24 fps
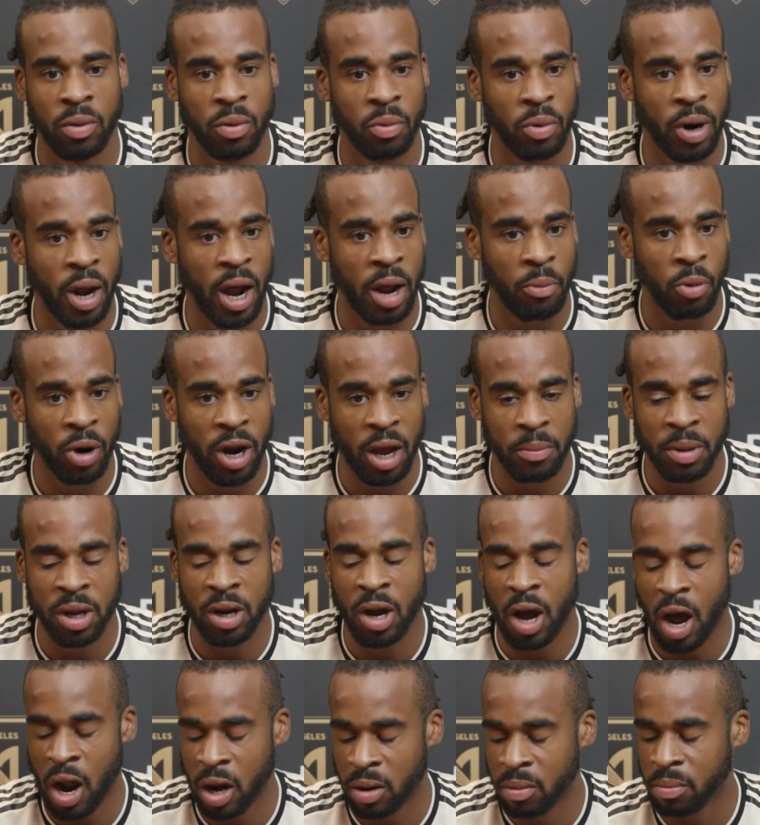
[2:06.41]
When I mean
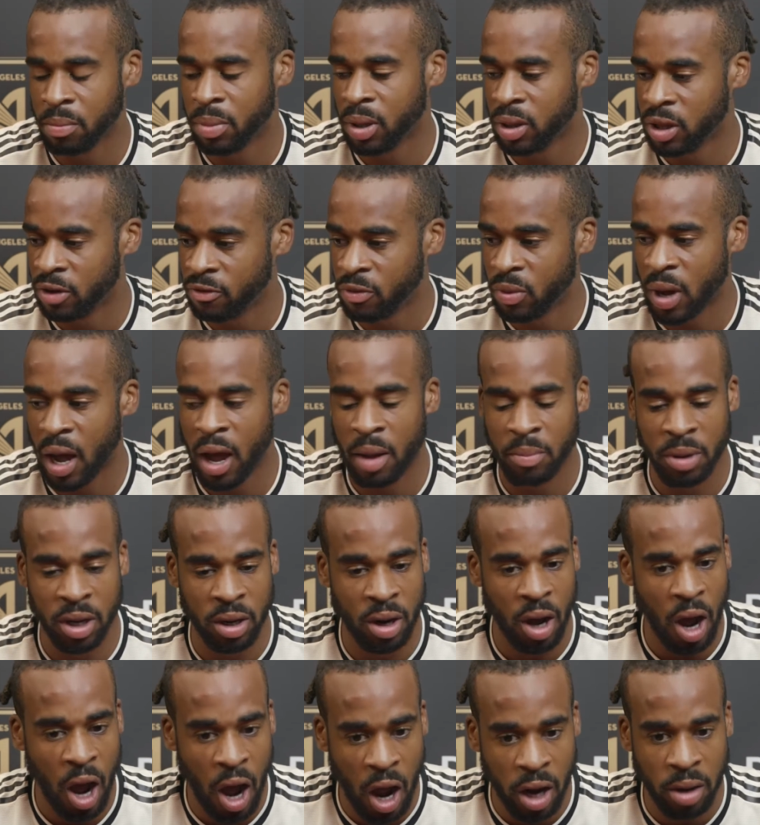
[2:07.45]
unbelievable, I mean
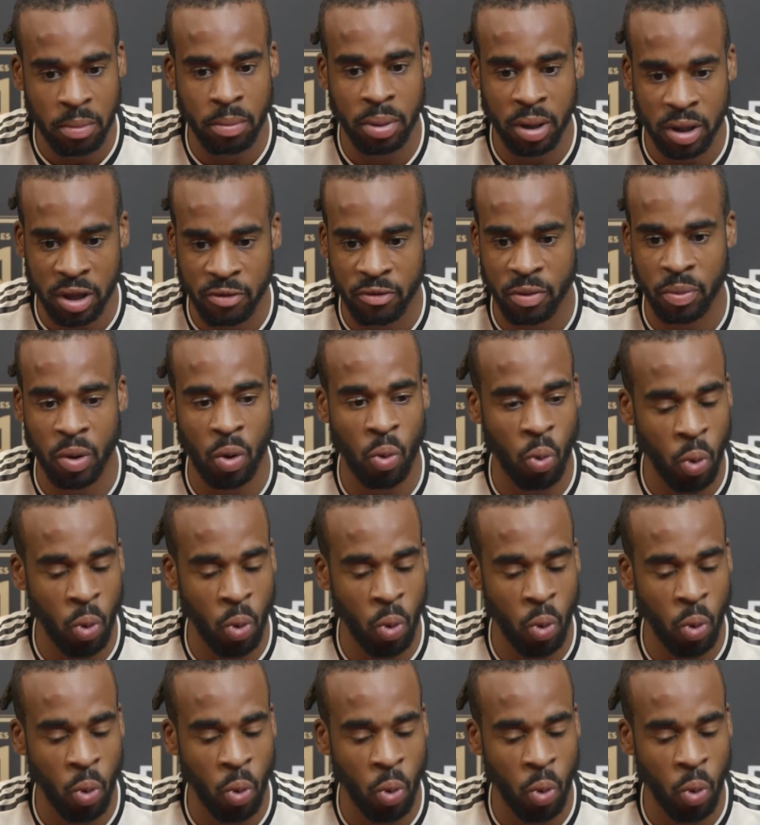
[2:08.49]
unbelievable.